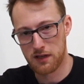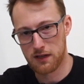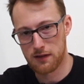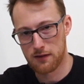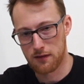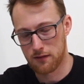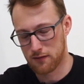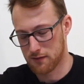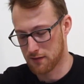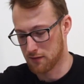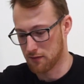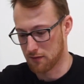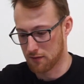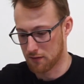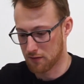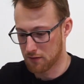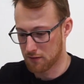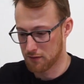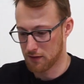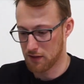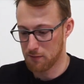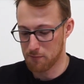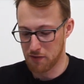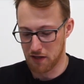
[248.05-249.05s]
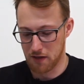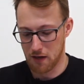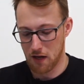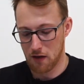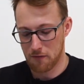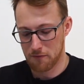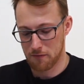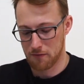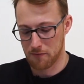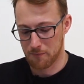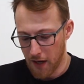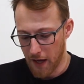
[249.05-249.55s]

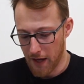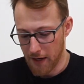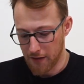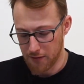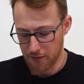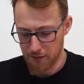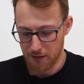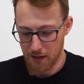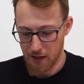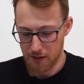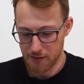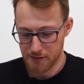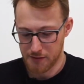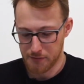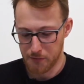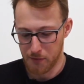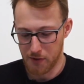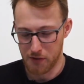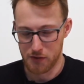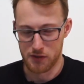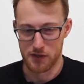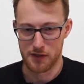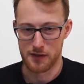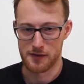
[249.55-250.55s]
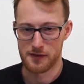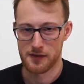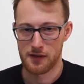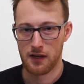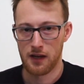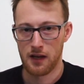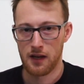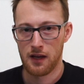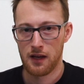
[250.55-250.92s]
enough, and the guns were just